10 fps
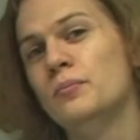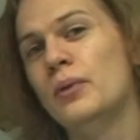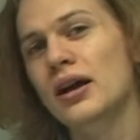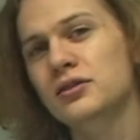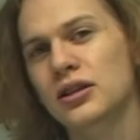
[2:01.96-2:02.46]
a
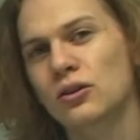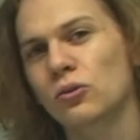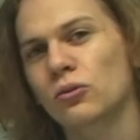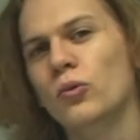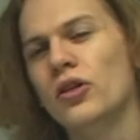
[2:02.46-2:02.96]
bad
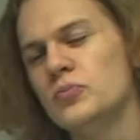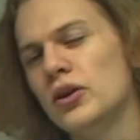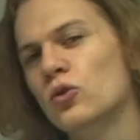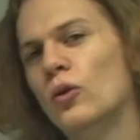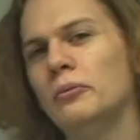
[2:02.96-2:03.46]
signal, when it's
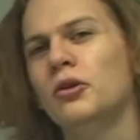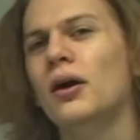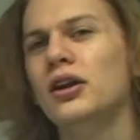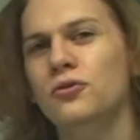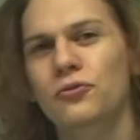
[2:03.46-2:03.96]
been corrupted
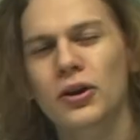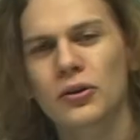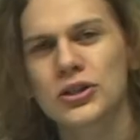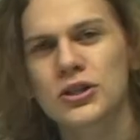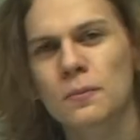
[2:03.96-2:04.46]
by
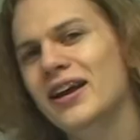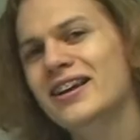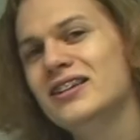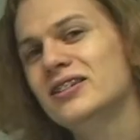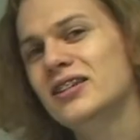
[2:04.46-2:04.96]
interference, it
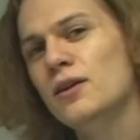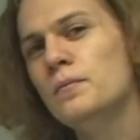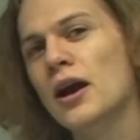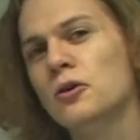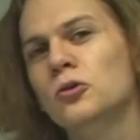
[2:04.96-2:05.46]
can send
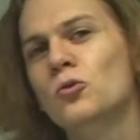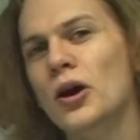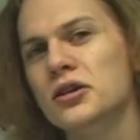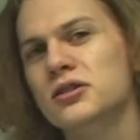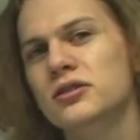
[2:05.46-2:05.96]
back a
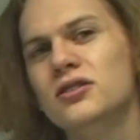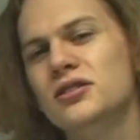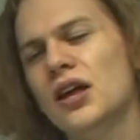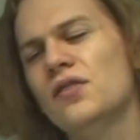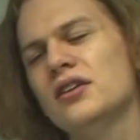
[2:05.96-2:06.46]
request to
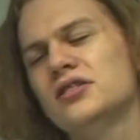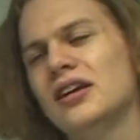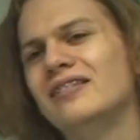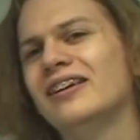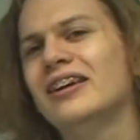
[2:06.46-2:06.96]
send that
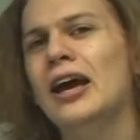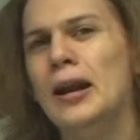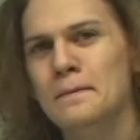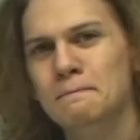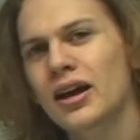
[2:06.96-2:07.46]
signal
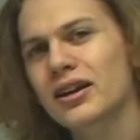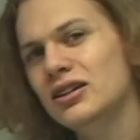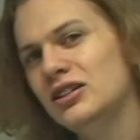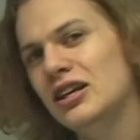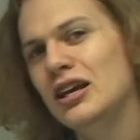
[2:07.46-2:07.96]
again. And it
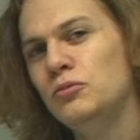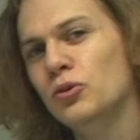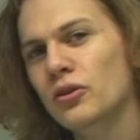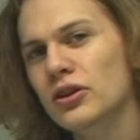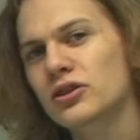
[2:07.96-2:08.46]
can keep
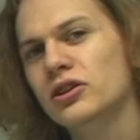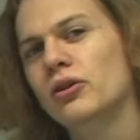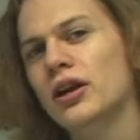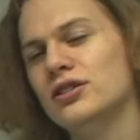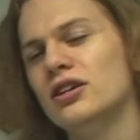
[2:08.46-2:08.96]
doing this until
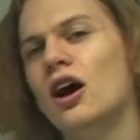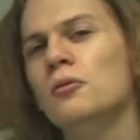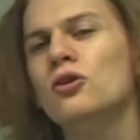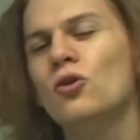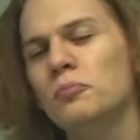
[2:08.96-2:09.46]
it gets an
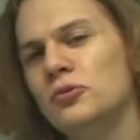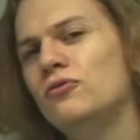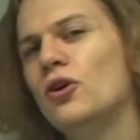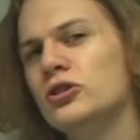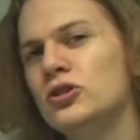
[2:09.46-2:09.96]
uncorrupted
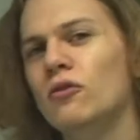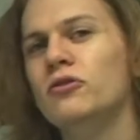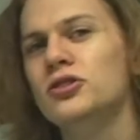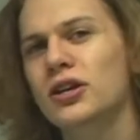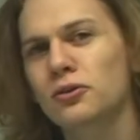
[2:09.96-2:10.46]
version of
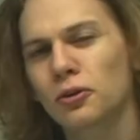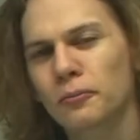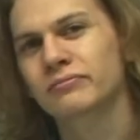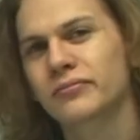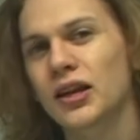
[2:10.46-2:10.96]
the signal.
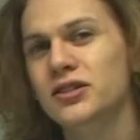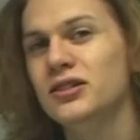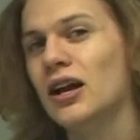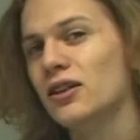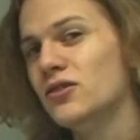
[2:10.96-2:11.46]
That's
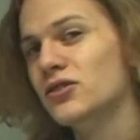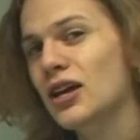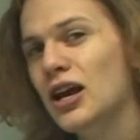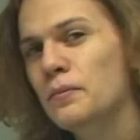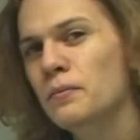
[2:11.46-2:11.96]
exactly the
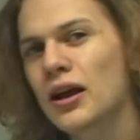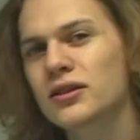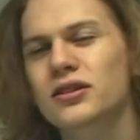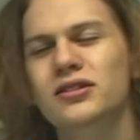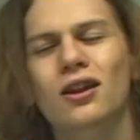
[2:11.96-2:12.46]
same
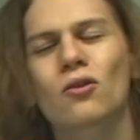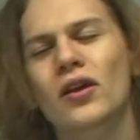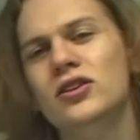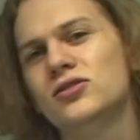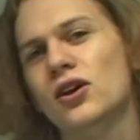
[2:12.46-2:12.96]
as the signal
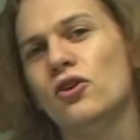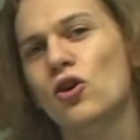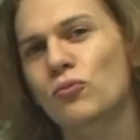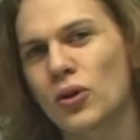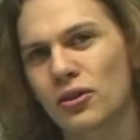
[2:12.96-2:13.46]
that you started
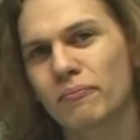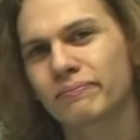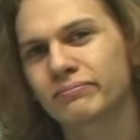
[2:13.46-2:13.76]
off with.